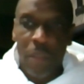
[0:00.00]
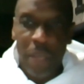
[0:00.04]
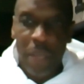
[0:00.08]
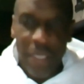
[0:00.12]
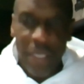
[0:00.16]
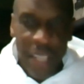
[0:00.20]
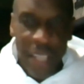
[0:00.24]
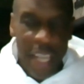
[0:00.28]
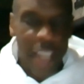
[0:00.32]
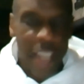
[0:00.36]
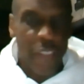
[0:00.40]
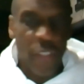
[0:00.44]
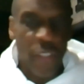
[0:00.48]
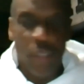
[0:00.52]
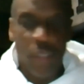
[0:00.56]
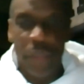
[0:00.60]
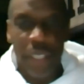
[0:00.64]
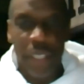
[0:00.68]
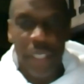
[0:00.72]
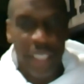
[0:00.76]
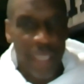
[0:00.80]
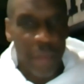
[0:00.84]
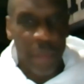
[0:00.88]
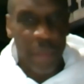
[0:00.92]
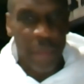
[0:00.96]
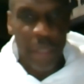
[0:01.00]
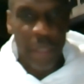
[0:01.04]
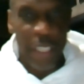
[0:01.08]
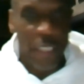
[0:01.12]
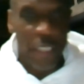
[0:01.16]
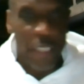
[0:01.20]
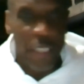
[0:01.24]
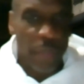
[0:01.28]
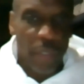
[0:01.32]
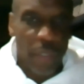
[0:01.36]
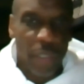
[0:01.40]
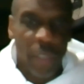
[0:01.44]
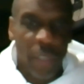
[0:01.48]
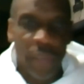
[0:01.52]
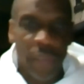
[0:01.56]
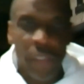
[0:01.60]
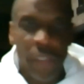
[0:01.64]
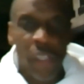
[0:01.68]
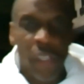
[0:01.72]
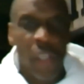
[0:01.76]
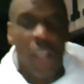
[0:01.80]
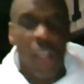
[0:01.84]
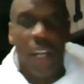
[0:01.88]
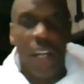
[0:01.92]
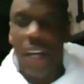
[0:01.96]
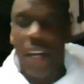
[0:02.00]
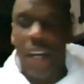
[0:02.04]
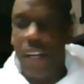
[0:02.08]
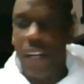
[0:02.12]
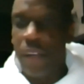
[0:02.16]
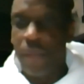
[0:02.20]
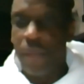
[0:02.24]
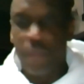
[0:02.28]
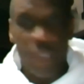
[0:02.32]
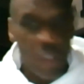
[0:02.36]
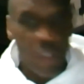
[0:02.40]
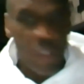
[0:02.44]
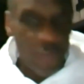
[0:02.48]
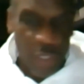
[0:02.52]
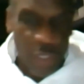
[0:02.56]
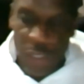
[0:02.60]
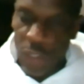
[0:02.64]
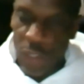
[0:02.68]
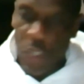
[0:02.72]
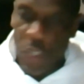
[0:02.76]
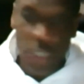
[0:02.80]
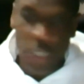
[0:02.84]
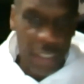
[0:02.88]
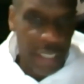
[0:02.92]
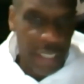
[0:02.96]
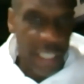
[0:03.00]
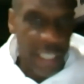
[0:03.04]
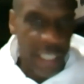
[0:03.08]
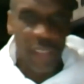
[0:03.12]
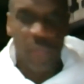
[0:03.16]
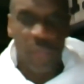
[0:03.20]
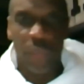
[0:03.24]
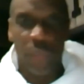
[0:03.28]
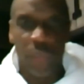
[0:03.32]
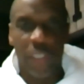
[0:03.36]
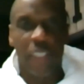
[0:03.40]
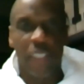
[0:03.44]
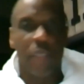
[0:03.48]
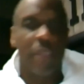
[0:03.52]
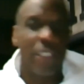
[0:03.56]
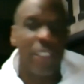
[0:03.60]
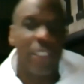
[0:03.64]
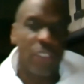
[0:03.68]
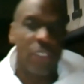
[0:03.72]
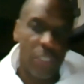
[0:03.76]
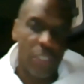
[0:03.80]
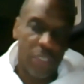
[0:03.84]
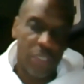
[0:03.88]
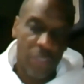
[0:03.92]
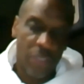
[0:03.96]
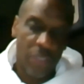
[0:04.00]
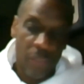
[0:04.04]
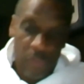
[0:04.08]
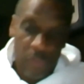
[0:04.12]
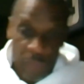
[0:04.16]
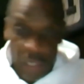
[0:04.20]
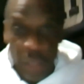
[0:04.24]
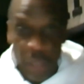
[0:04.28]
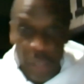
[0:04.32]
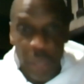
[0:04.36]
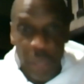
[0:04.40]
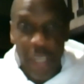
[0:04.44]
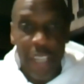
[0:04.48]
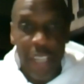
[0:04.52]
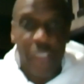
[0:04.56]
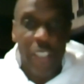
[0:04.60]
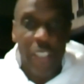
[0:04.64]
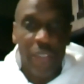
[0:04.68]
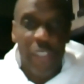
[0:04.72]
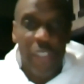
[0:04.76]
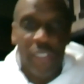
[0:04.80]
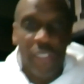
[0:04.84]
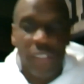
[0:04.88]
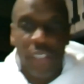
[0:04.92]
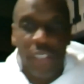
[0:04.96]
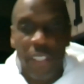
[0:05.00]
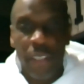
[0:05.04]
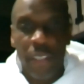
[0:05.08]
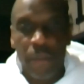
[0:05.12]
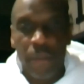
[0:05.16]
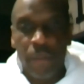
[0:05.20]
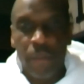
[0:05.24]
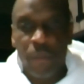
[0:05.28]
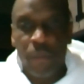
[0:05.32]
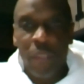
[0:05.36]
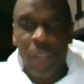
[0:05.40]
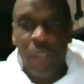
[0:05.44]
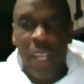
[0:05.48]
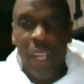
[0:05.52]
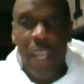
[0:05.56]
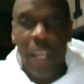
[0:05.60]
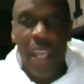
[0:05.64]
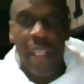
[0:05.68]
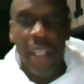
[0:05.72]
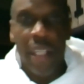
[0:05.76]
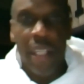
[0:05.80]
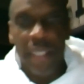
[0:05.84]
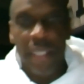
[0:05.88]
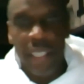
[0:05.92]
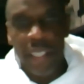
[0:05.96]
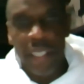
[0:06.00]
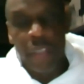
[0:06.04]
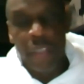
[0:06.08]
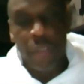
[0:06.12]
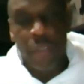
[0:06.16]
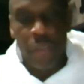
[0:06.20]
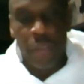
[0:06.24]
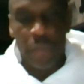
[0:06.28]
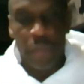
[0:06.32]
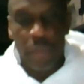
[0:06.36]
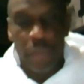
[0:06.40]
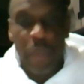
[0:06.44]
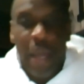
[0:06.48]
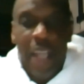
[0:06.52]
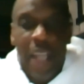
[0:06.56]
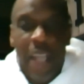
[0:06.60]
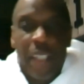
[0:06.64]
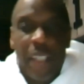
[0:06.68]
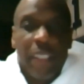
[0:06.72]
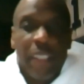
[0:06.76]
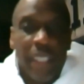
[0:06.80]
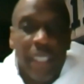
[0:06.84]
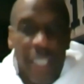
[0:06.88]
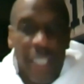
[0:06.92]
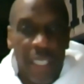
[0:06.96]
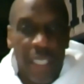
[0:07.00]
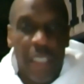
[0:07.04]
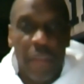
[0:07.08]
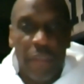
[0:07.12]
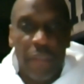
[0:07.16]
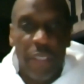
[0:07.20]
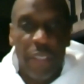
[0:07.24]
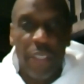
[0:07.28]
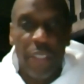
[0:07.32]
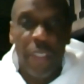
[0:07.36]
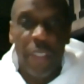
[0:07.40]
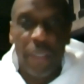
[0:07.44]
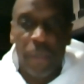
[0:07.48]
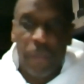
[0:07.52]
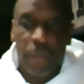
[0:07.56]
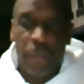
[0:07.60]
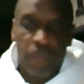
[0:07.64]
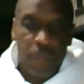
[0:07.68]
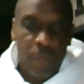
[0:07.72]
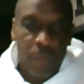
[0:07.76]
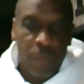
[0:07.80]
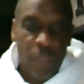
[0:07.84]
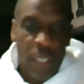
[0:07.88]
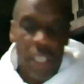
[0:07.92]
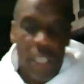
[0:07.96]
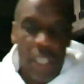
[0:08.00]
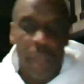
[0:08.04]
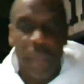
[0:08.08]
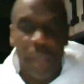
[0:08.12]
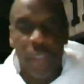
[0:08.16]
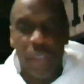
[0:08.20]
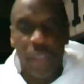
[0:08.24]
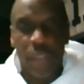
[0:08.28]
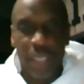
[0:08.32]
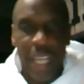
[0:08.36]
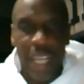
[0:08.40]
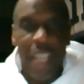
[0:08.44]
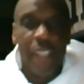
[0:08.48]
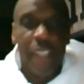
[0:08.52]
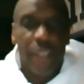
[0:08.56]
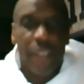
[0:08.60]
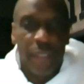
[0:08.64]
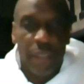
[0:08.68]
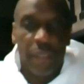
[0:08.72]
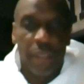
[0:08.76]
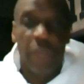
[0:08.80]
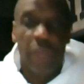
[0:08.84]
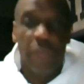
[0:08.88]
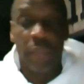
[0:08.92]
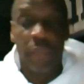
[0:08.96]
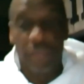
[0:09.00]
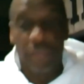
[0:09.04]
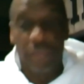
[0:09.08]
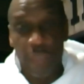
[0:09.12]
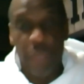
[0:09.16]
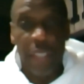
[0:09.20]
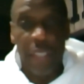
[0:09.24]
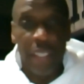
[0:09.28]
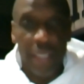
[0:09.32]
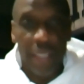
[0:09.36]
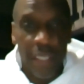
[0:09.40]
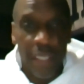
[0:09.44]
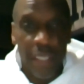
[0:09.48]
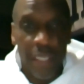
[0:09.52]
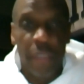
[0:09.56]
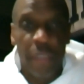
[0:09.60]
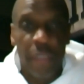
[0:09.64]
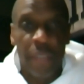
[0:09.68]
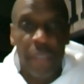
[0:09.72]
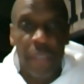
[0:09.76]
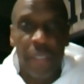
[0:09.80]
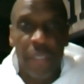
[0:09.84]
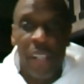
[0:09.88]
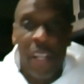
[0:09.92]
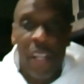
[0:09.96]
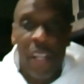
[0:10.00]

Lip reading: My dad taught me the game of baseball. We used to go all the games with him. I talked to him at every start. And then he was battling kidney failure. He had been on dialysis for 15 years.